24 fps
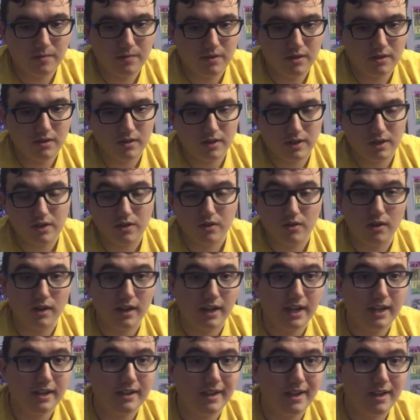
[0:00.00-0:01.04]
Because, like, sure, I
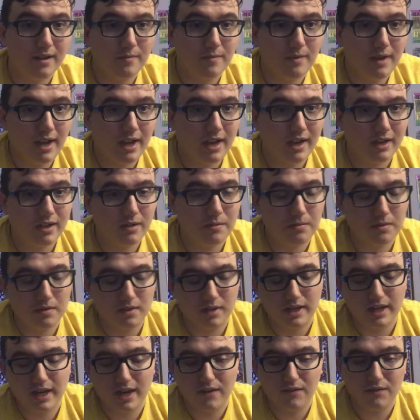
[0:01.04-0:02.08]
get 10 packs, but,
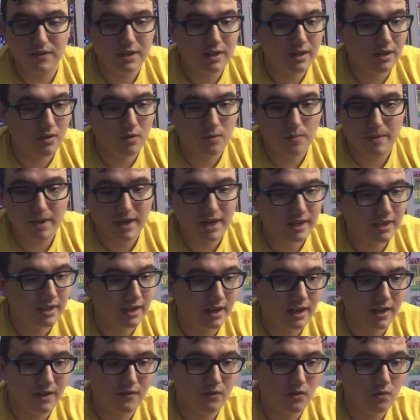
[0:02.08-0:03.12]
like, every single pack that
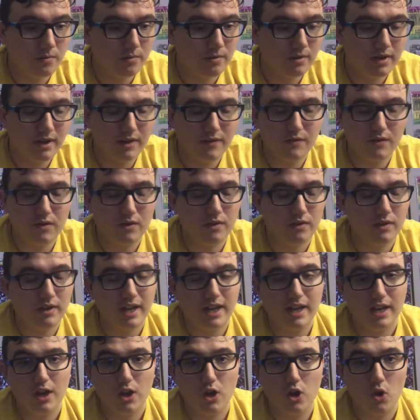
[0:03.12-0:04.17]
I've opened, I've literally
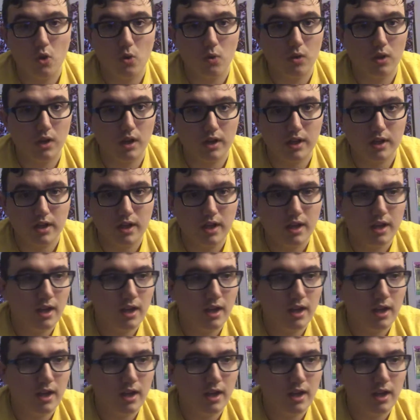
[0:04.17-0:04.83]
had no luck.